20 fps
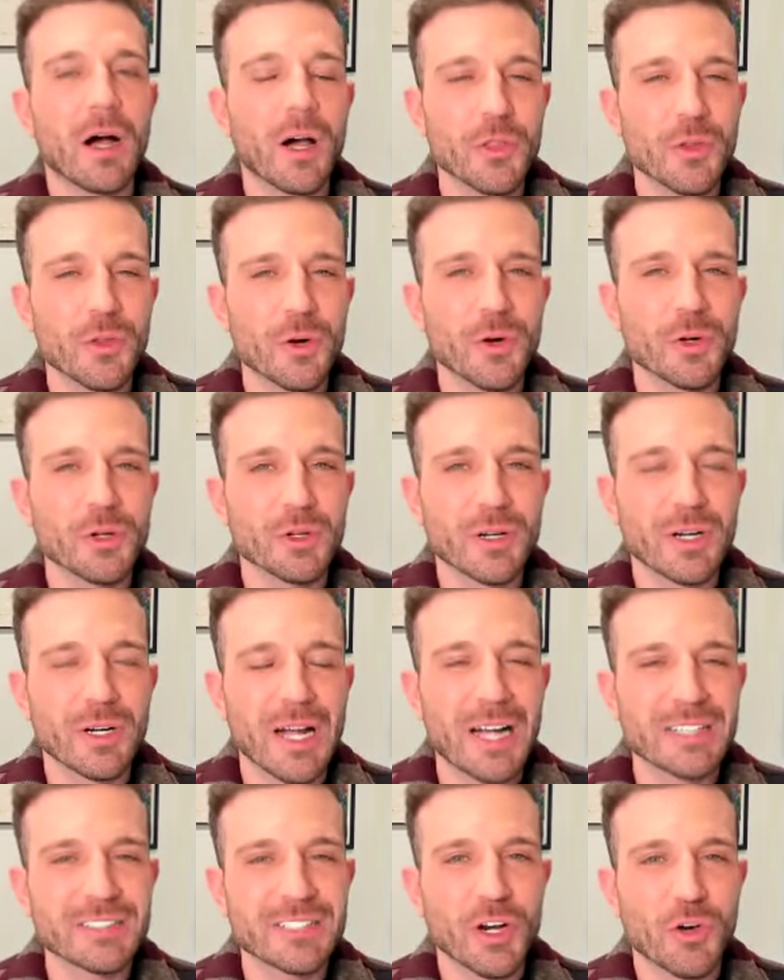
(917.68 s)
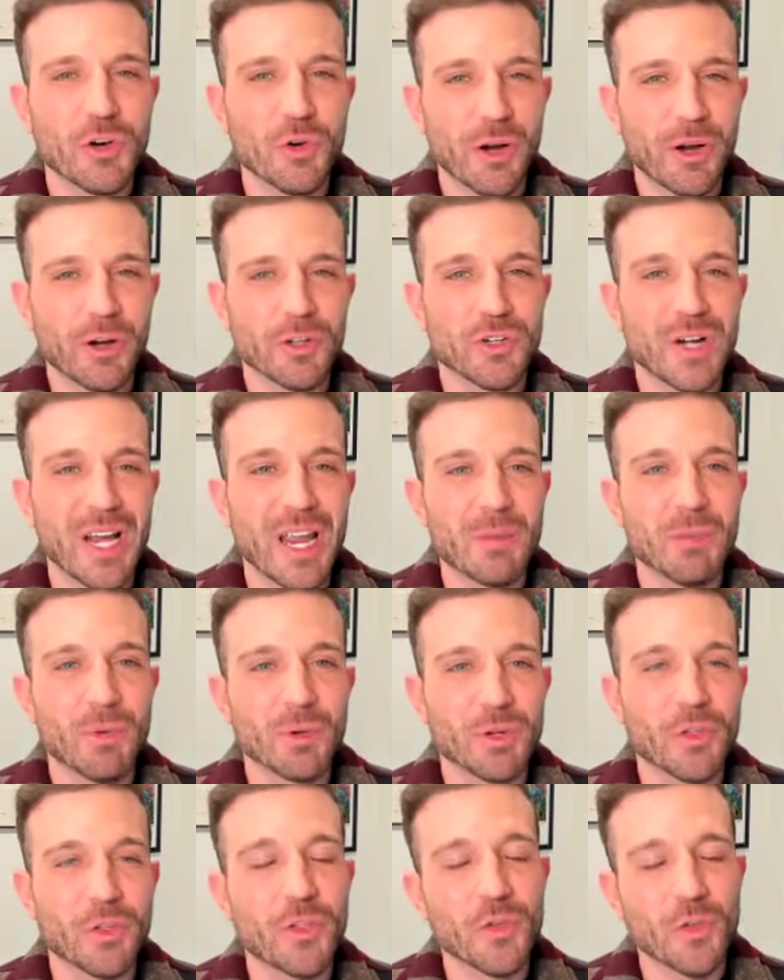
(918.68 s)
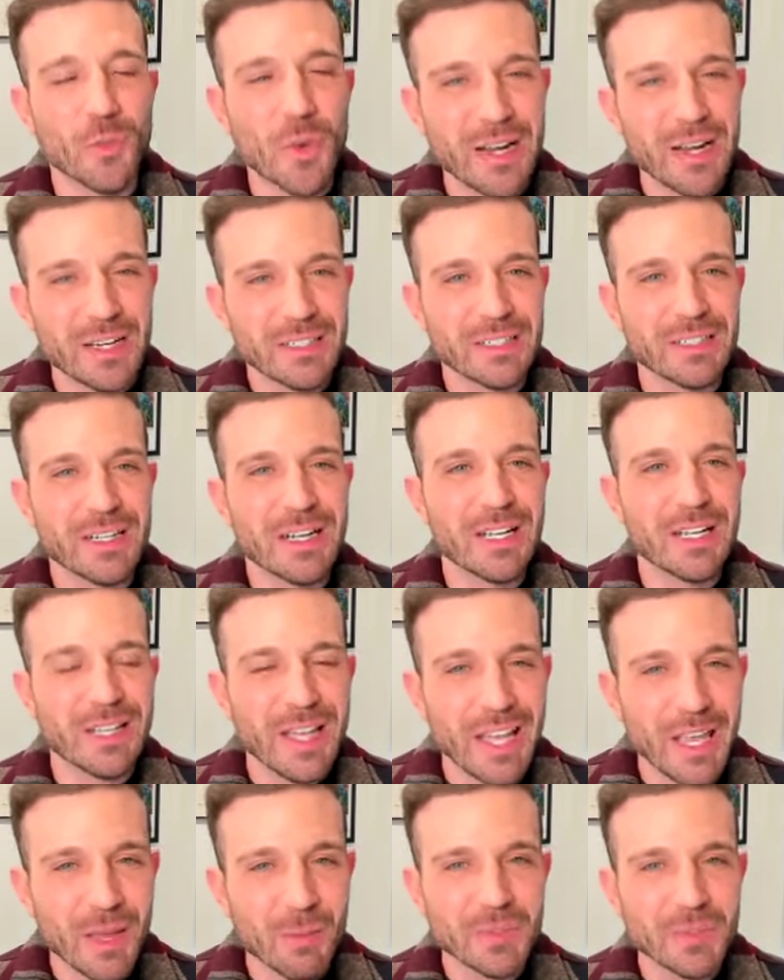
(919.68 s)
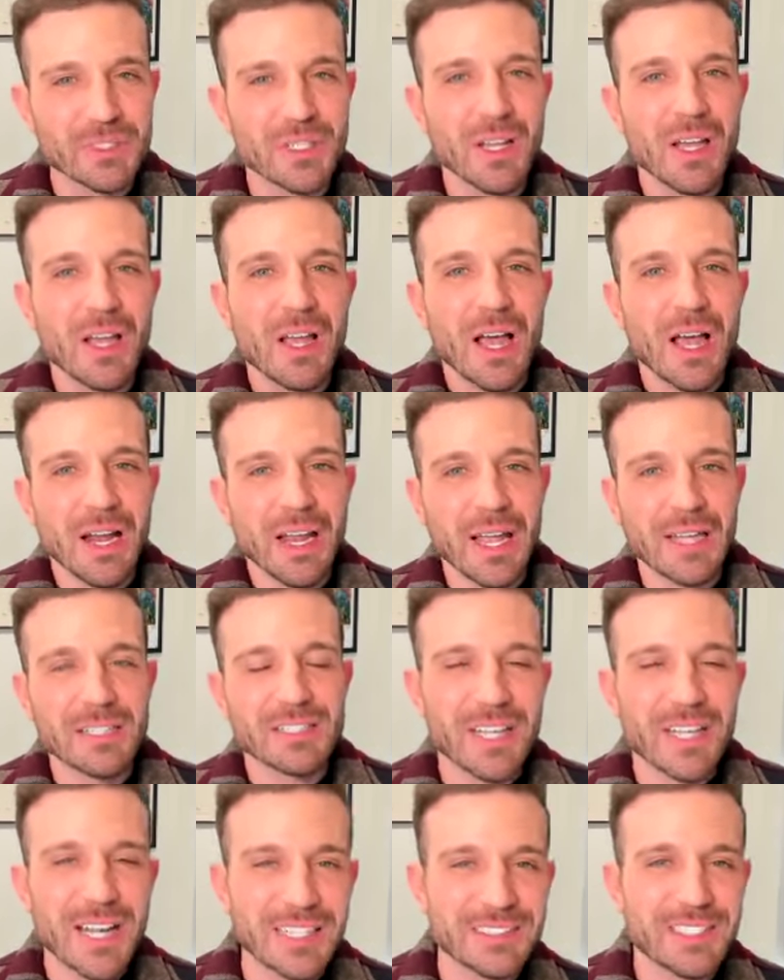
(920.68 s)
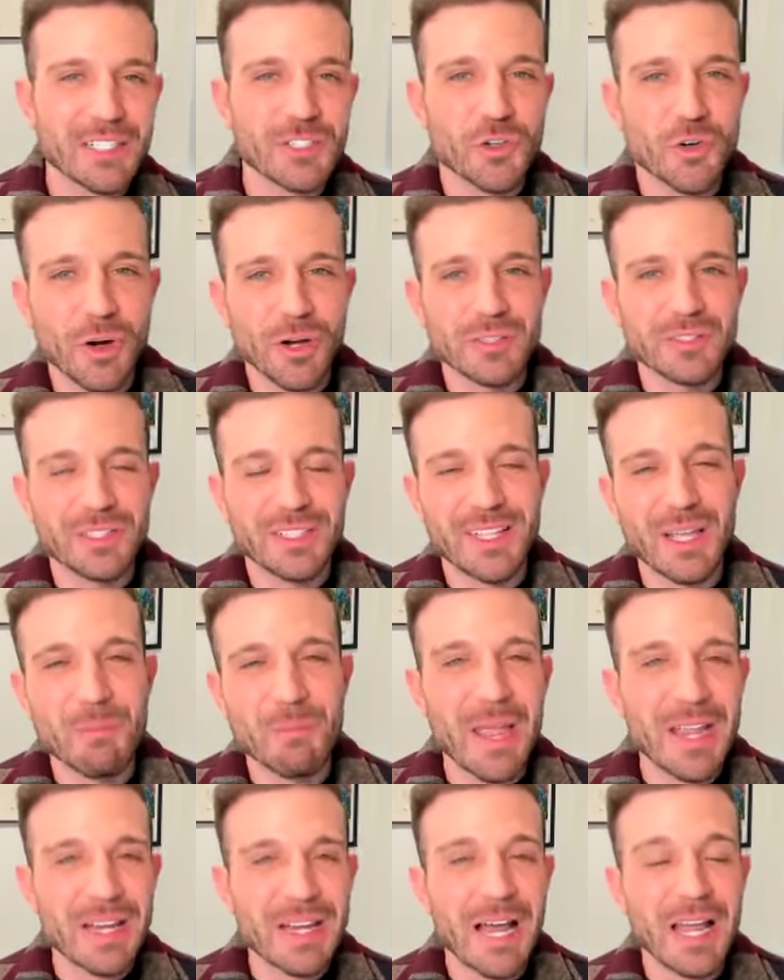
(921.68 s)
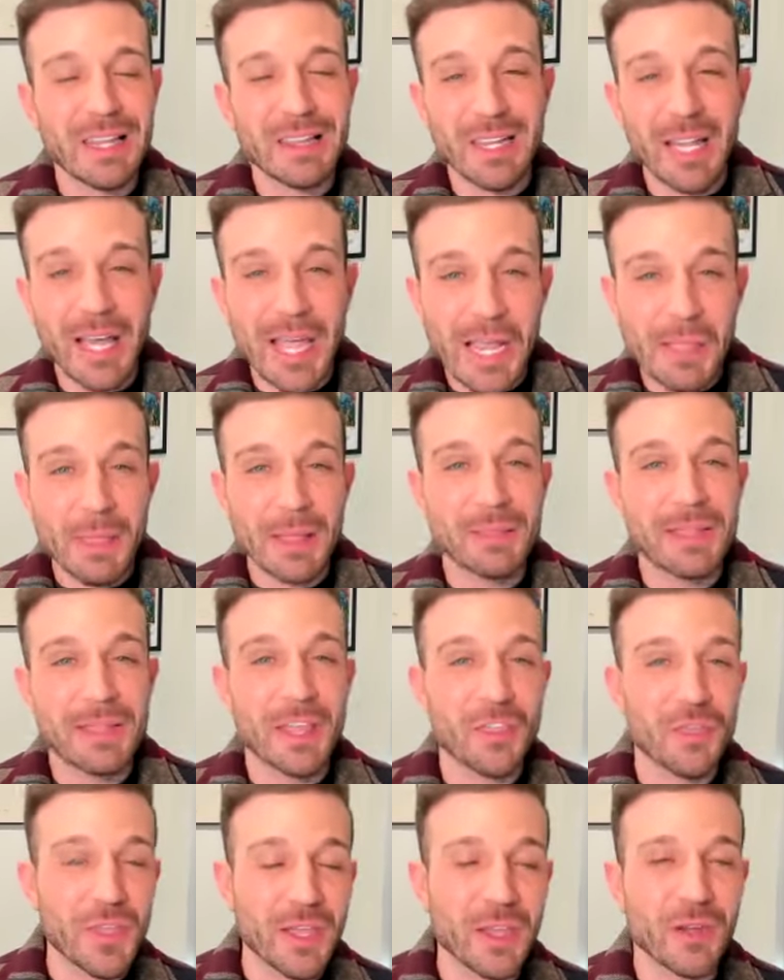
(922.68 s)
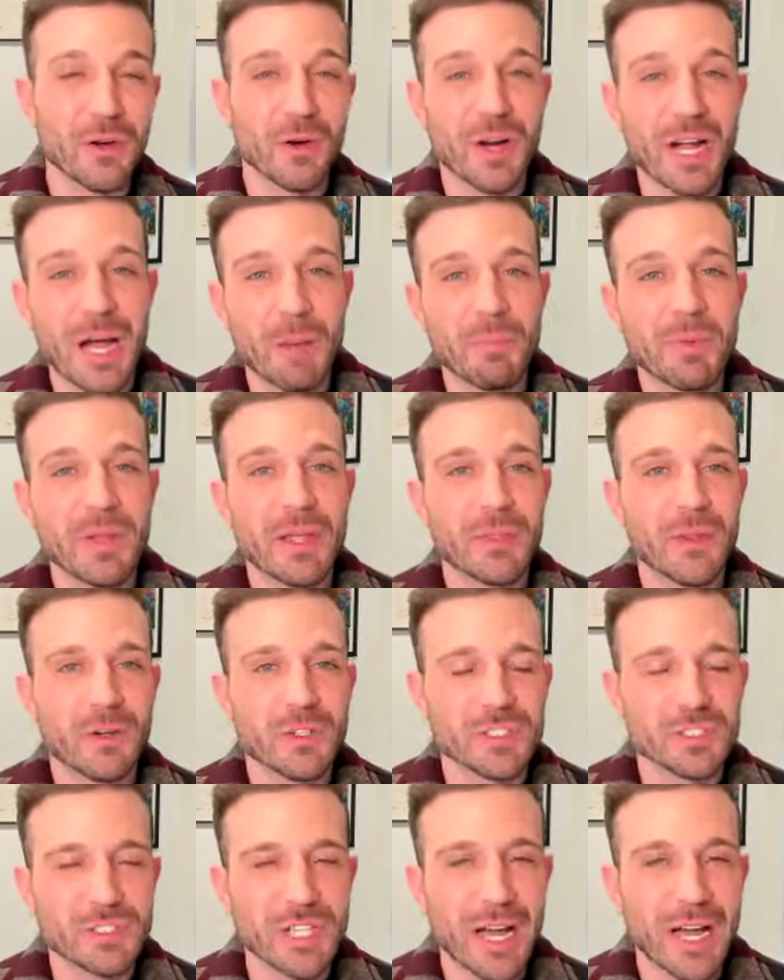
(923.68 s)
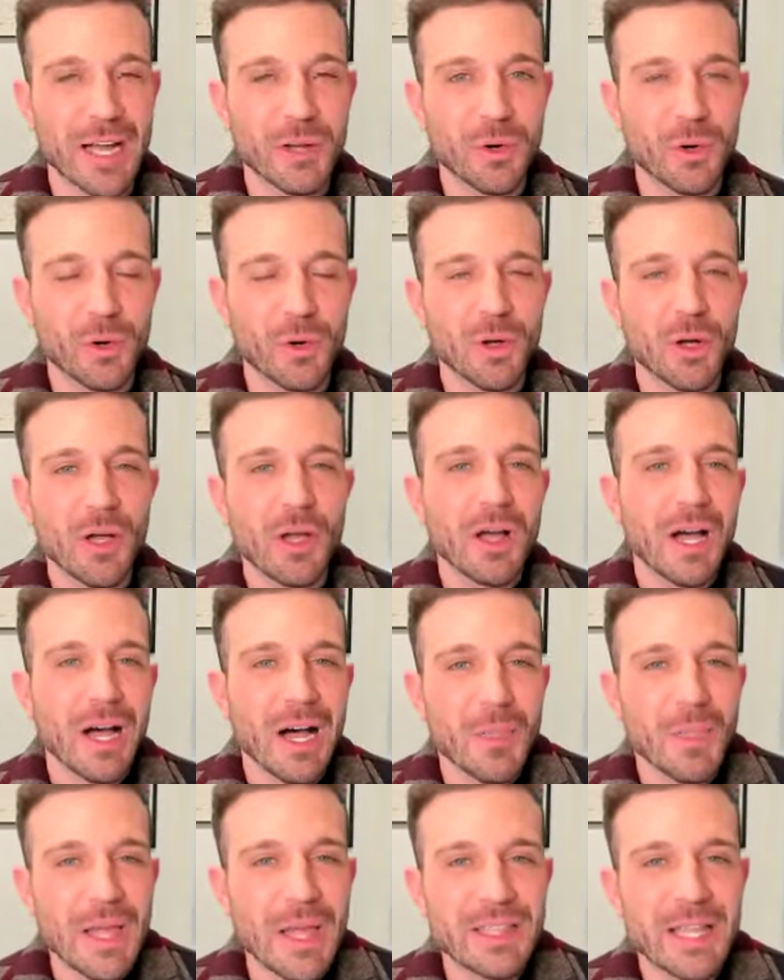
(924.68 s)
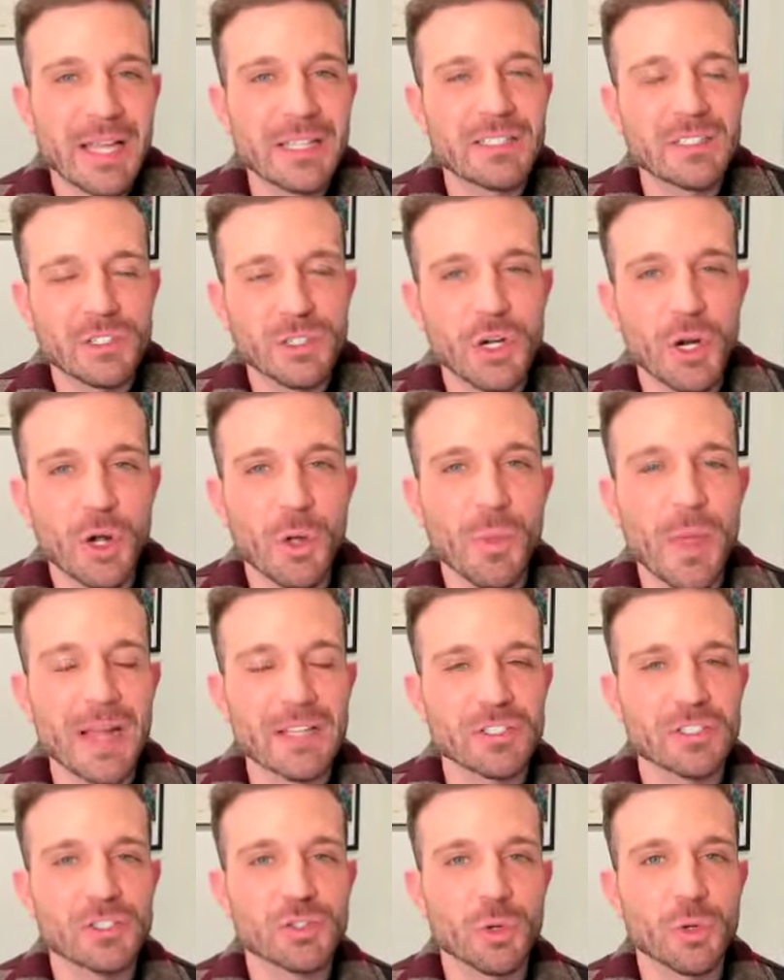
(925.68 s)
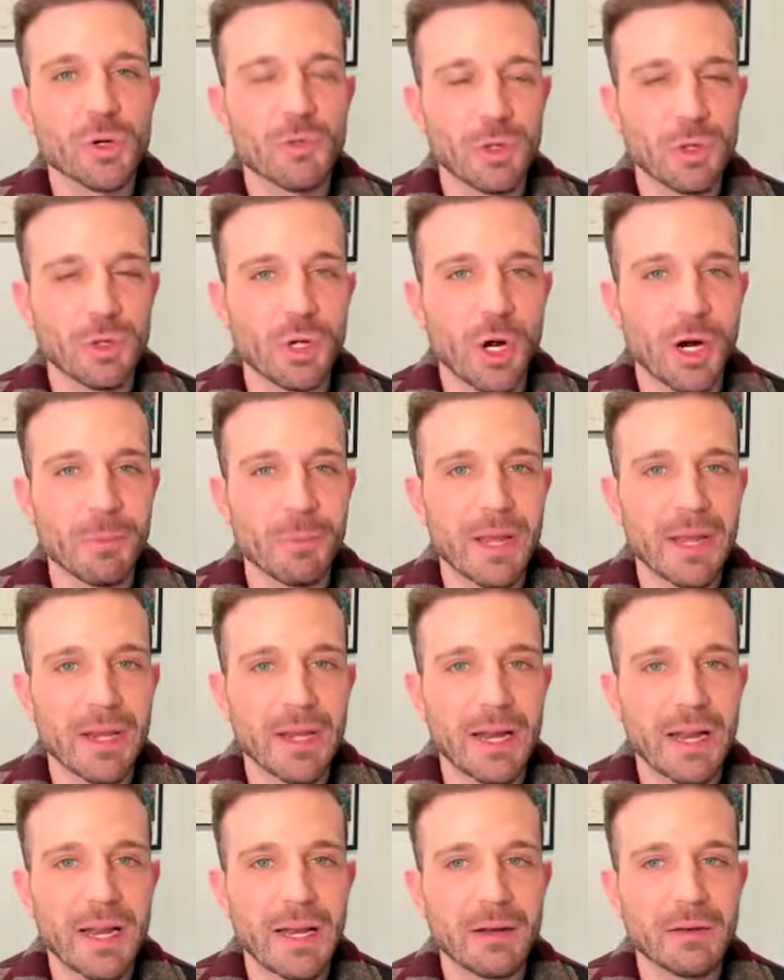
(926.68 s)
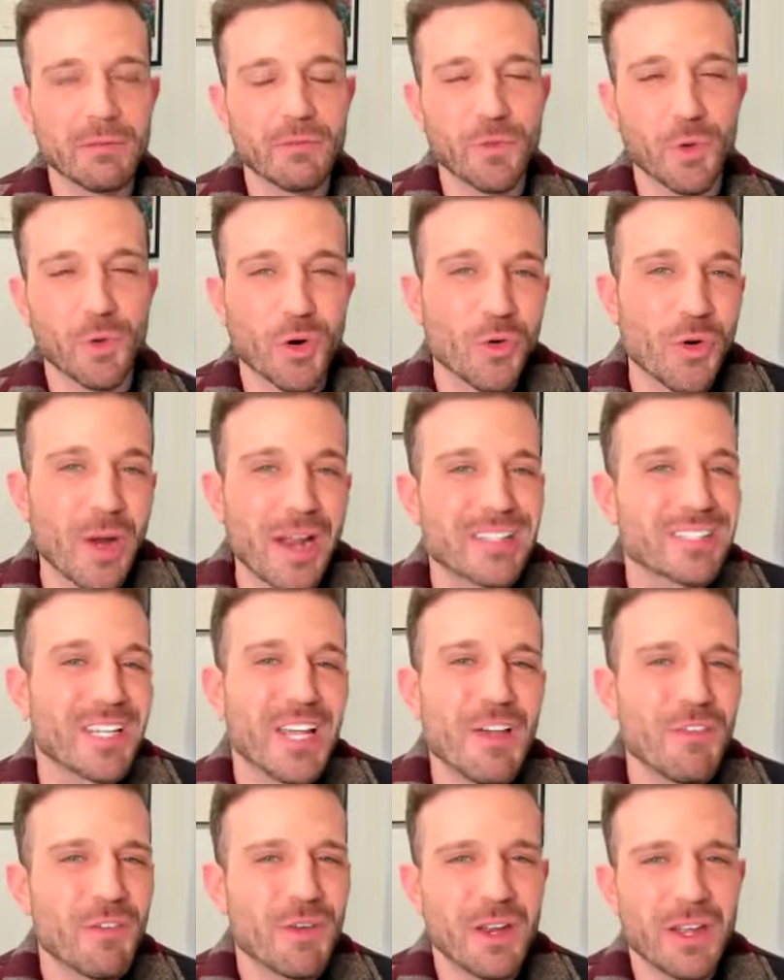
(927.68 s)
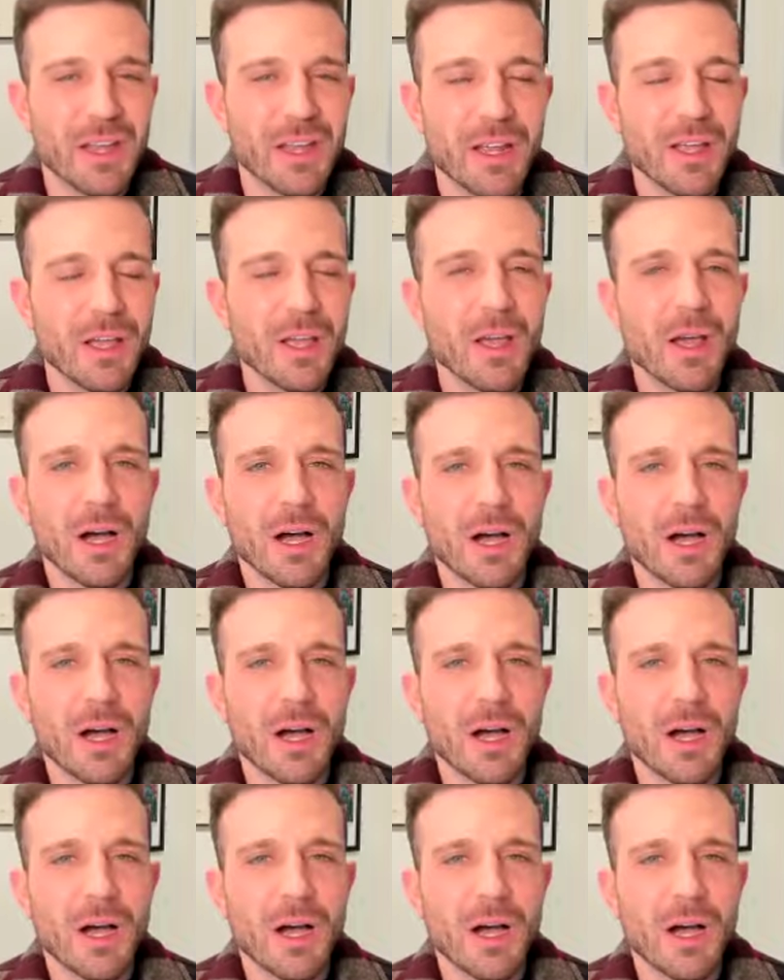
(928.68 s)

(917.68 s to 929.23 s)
other content creators are able to threaten claims against content creators that they may not like, that they think are copying their style, I think that's sort of alarming. And for creativity,